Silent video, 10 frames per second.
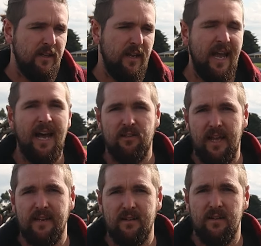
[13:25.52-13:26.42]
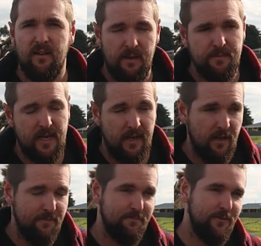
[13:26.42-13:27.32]
how late I'm staying
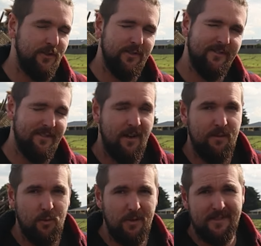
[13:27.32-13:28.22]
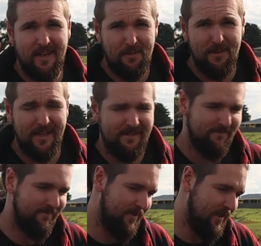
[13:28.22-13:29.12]
up, which is I'm the one staying up late,
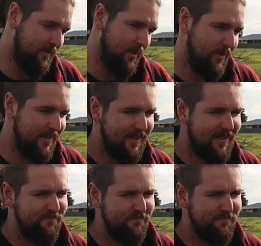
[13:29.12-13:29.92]
let's be honest.